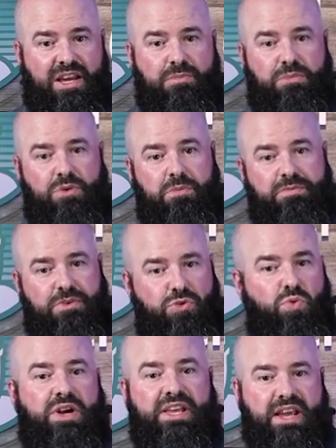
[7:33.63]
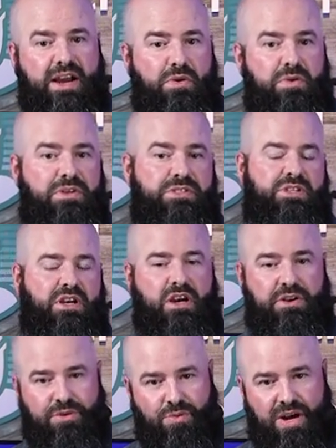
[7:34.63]
bulb for twenty hours, a one
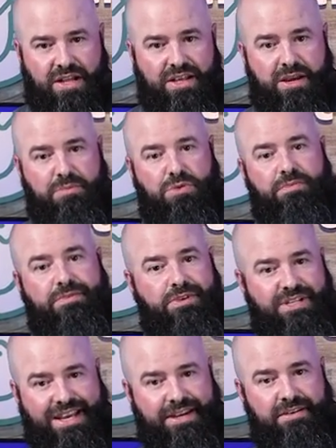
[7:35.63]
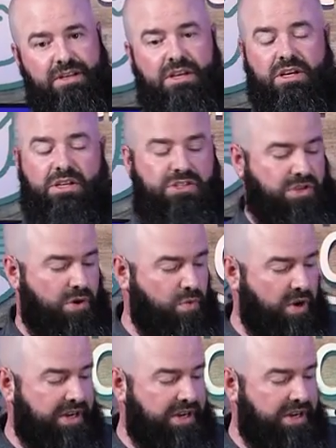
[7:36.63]
hundred watt light bulb for ten. So one